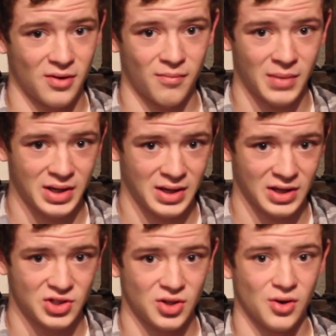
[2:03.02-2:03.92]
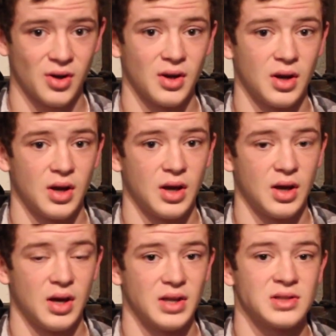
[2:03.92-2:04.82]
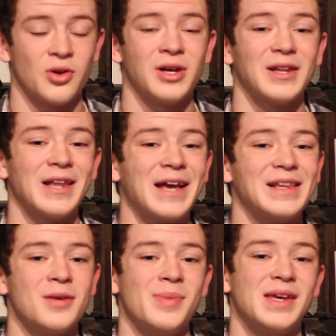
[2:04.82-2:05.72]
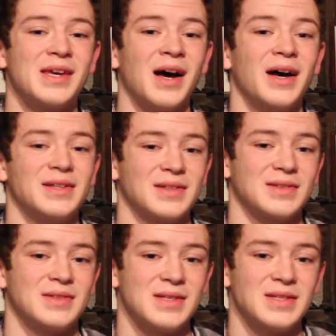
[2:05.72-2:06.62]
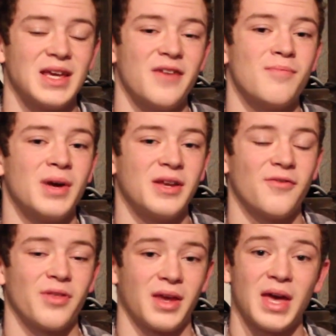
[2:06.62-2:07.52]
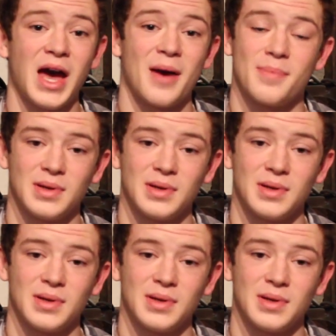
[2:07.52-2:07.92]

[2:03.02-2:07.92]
of money next year. So he'll likely be cut to save money for the cap.